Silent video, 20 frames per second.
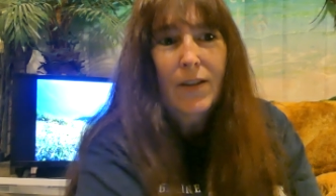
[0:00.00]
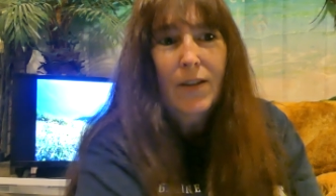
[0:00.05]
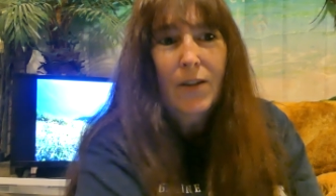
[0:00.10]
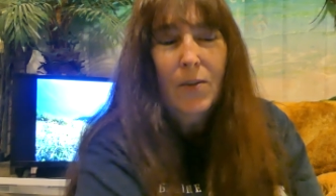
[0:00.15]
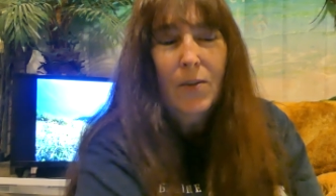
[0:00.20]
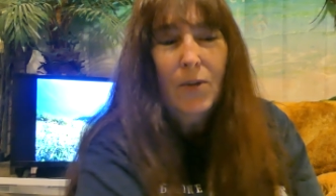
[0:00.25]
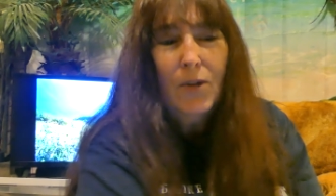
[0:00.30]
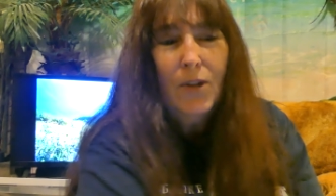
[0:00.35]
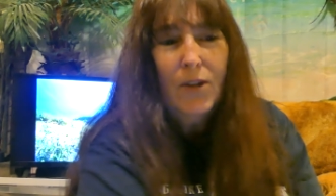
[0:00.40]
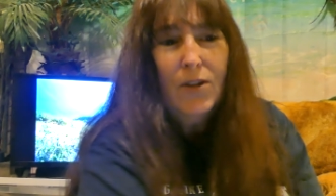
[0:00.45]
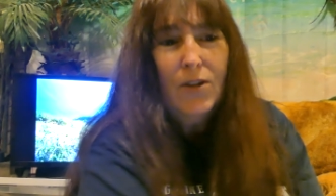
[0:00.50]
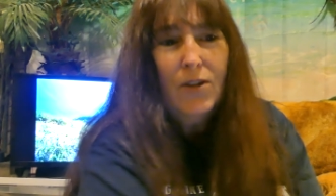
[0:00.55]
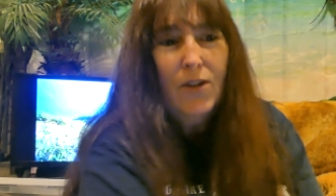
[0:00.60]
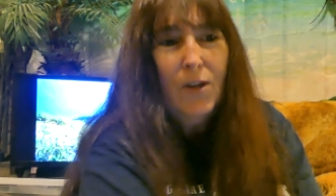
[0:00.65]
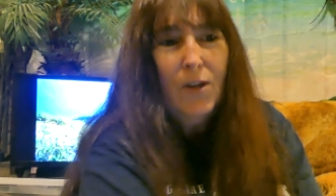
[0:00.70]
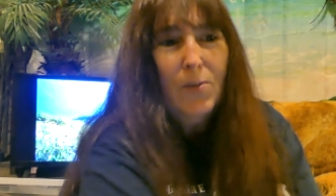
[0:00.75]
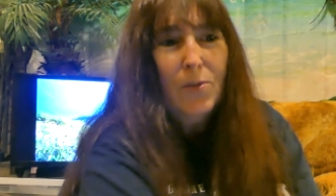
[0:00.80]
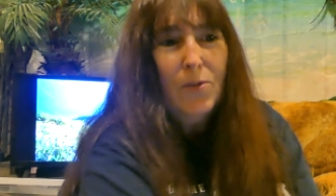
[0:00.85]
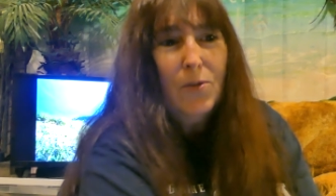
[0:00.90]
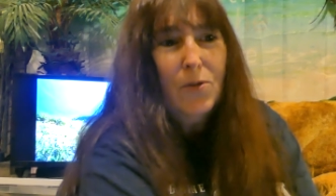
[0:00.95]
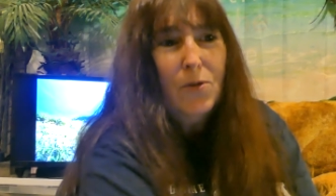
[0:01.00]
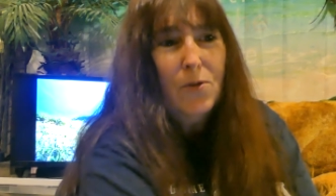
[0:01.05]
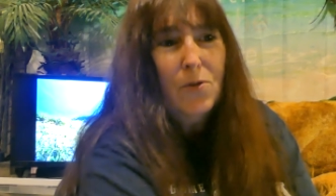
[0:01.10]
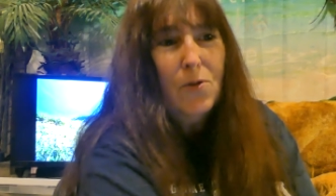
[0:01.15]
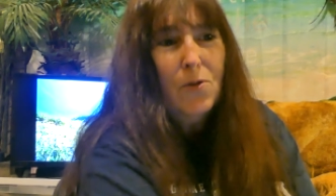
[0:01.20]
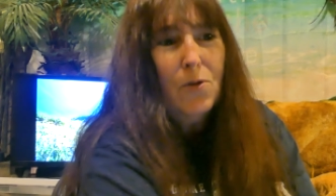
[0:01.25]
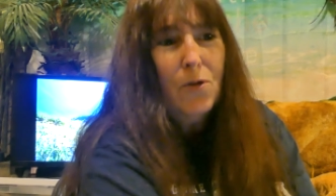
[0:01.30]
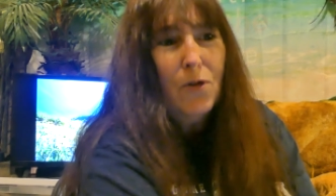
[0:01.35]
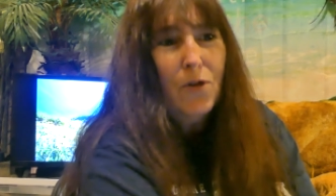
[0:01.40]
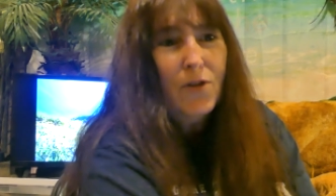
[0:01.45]
where they do the obstacle
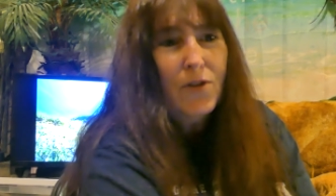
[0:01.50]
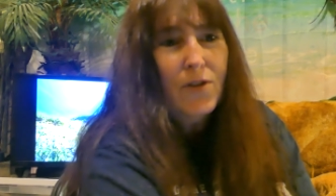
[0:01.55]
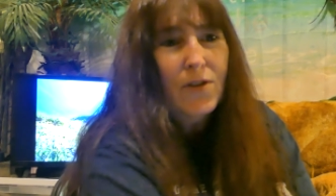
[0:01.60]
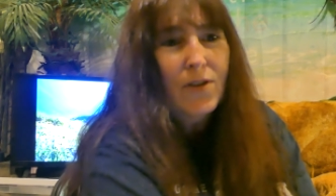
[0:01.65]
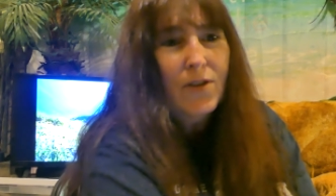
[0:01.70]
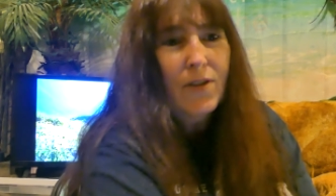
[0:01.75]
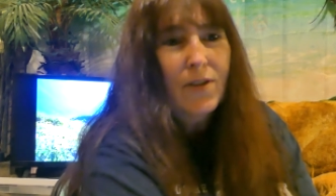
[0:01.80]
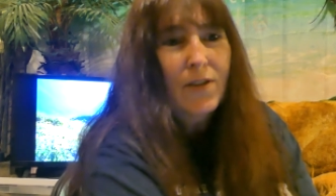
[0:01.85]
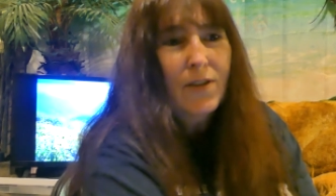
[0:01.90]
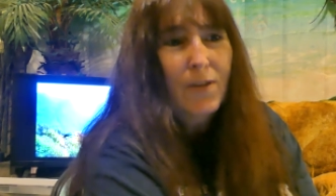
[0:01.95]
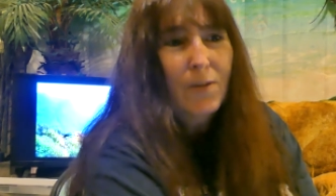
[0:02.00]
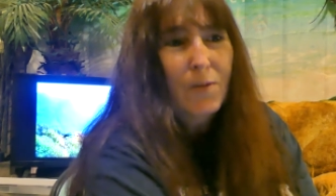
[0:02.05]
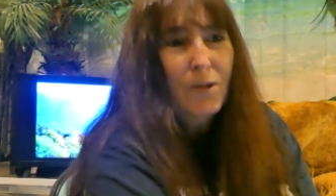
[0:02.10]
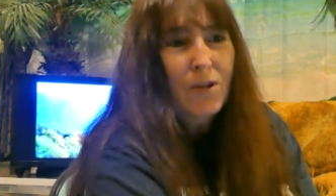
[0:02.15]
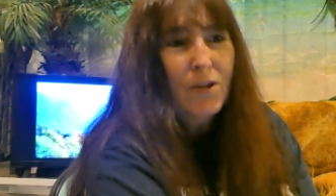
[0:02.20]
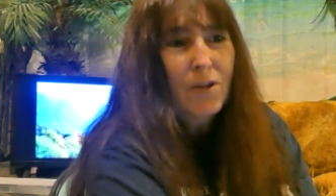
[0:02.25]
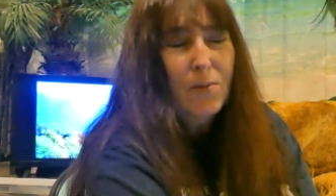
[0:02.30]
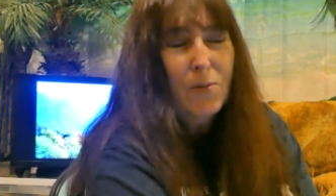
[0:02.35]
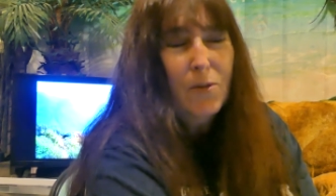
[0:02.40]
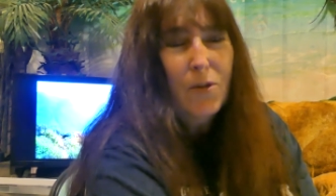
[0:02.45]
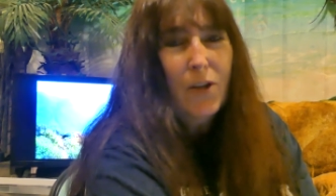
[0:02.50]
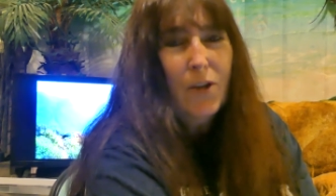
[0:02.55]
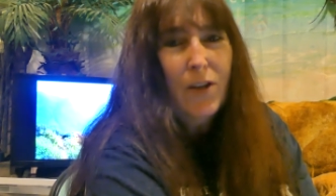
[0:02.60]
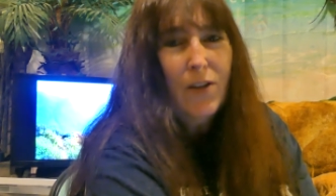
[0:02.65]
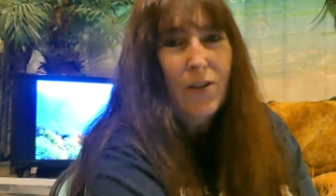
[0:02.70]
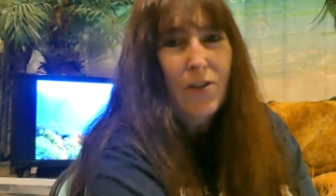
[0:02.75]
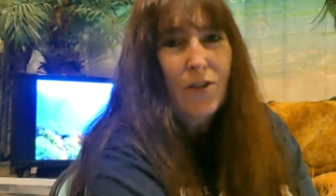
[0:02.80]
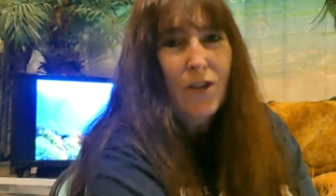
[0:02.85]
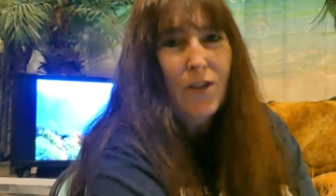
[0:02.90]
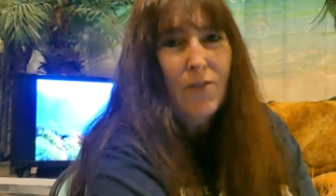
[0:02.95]
course, watch them learn how
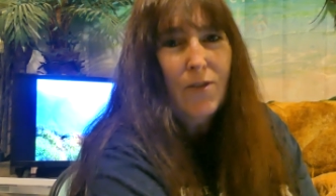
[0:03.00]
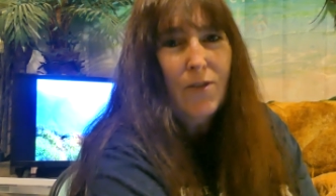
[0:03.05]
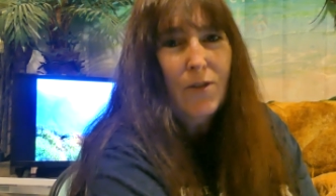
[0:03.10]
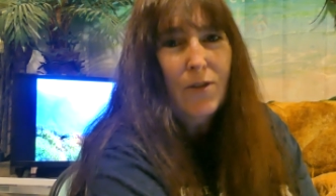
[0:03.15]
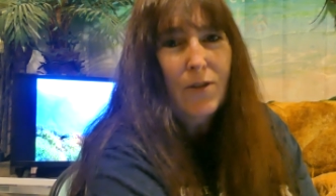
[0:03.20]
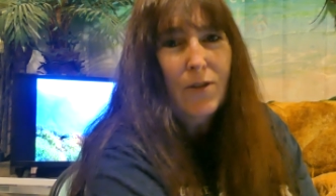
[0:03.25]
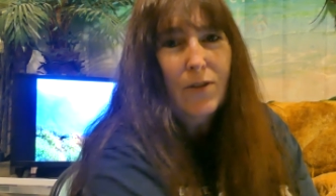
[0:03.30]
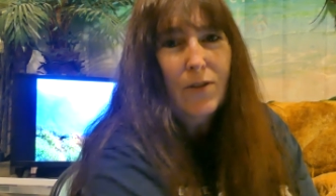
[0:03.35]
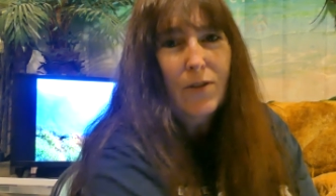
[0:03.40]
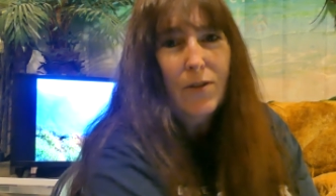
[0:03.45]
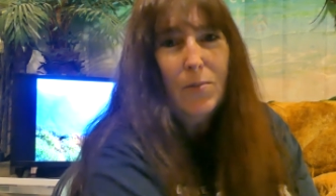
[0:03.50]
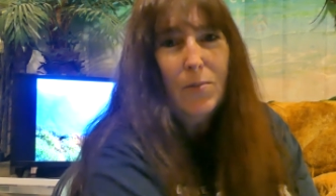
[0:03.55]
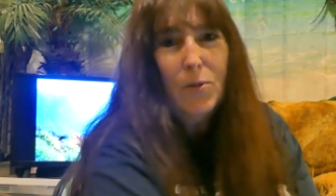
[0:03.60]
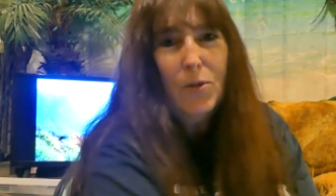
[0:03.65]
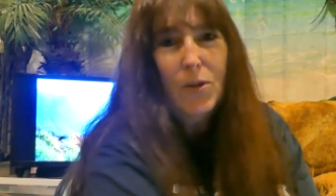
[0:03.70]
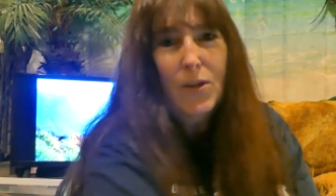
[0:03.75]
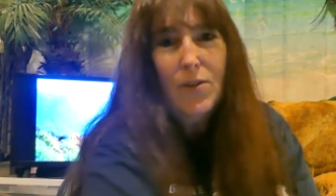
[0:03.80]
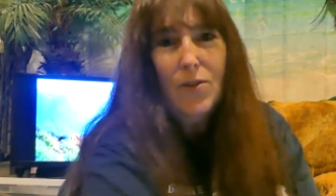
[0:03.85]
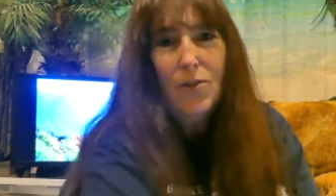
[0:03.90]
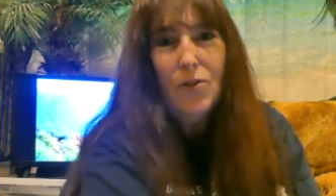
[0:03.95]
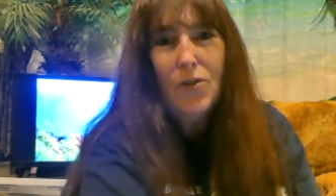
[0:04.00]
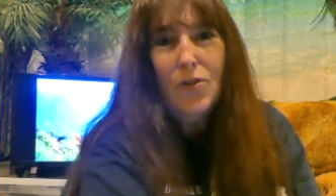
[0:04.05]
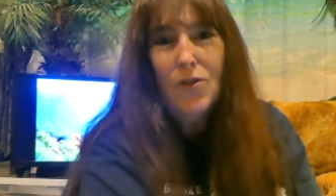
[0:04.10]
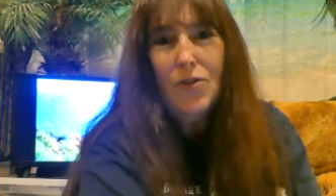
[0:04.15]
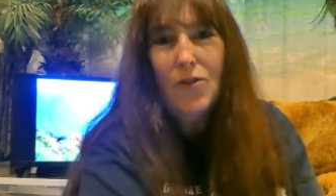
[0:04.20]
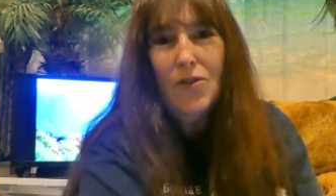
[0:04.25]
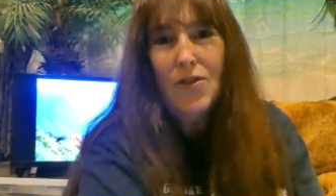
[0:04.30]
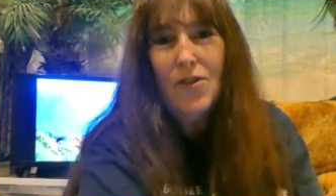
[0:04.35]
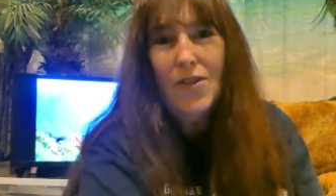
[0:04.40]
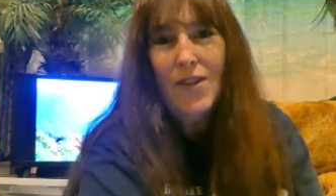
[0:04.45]
to drive the those
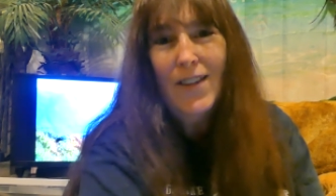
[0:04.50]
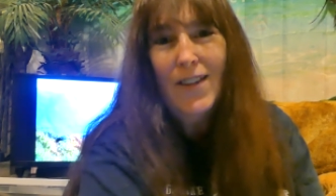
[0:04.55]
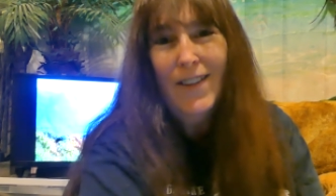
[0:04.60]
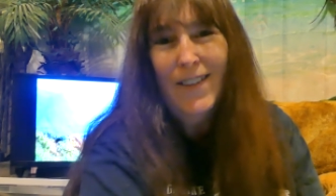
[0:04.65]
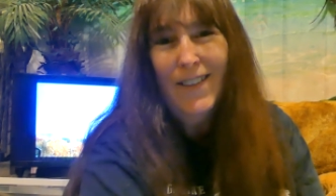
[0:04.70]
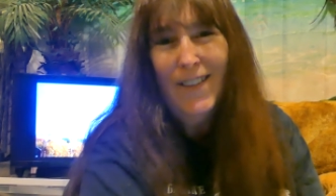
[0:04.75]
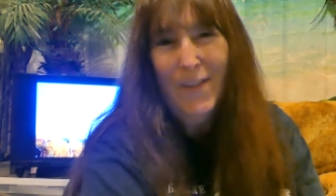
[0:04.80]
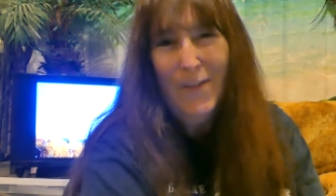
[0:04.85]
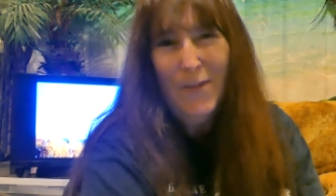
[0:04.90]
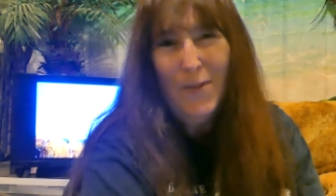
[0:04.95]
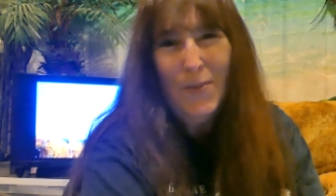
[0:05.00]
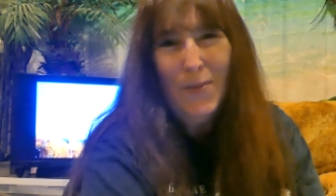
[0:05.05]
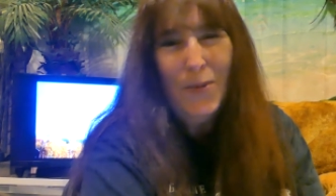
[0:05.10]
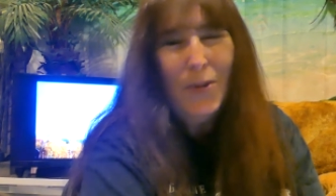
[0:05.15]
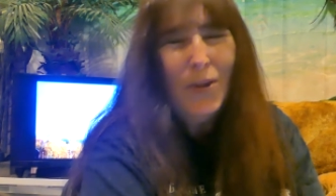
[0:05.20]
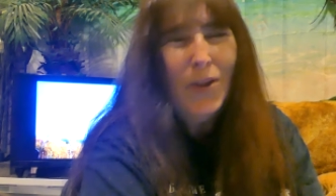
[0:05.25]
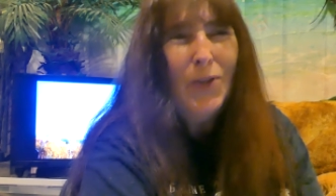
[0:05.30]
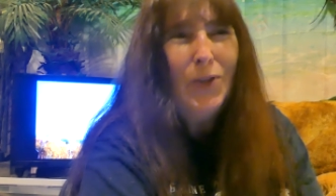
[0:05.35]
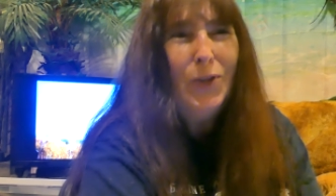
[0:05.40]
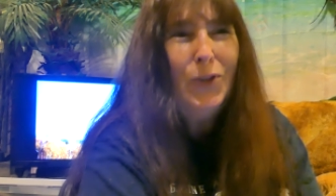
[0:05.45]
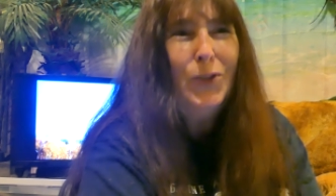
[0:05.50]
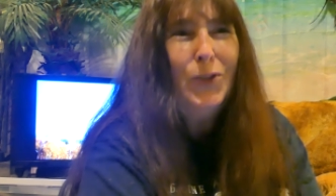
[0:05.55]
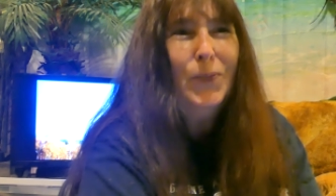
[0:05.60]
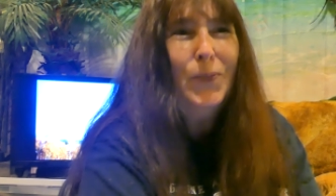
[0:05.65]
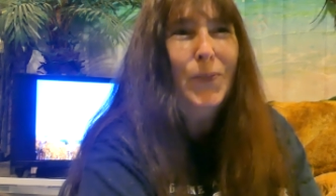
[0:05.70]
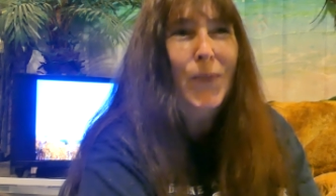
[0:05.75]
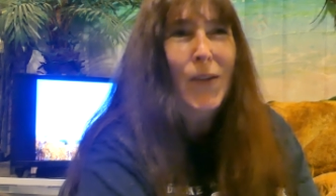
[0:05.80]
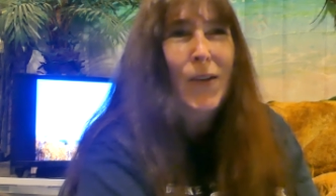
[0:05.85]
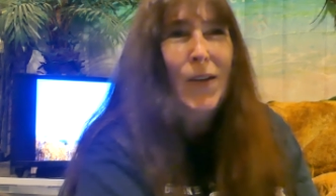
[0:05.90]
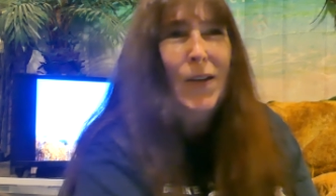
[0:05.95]
that was pretty
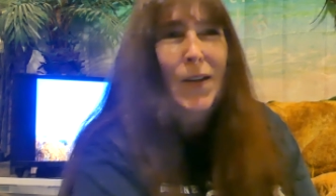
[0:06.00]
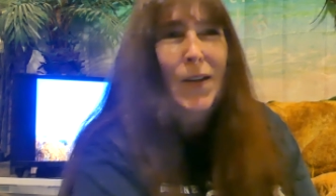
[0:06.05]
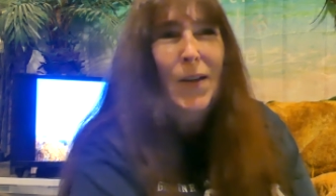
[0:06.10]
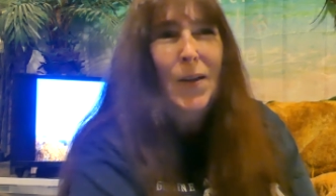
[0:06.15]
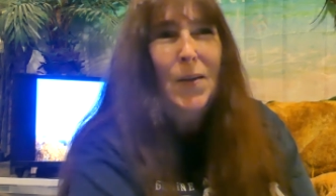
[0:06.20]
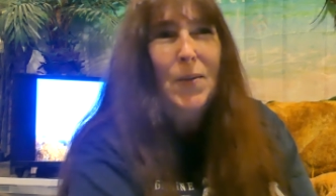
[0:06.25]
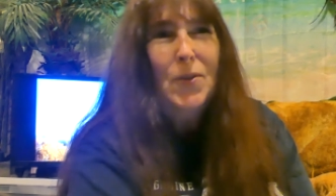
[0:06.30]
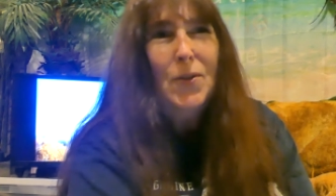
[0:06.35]
cool.